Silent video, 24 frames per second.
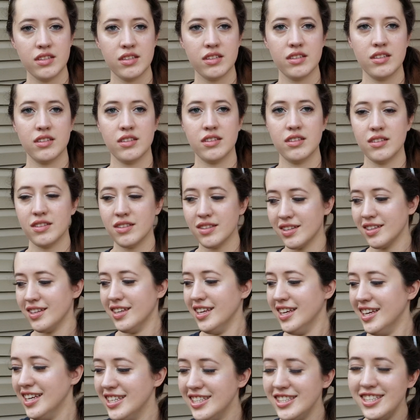No
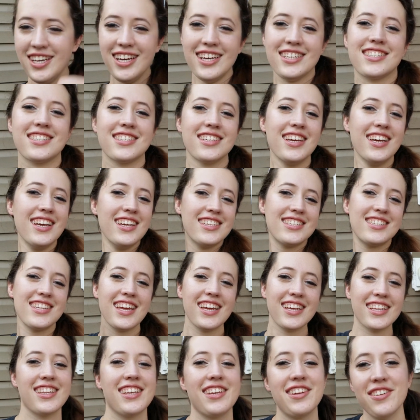excuses! Yes,
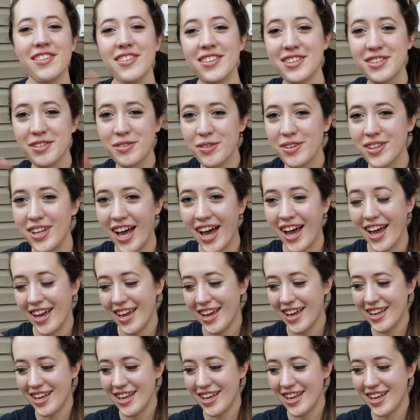say a little and do a lot,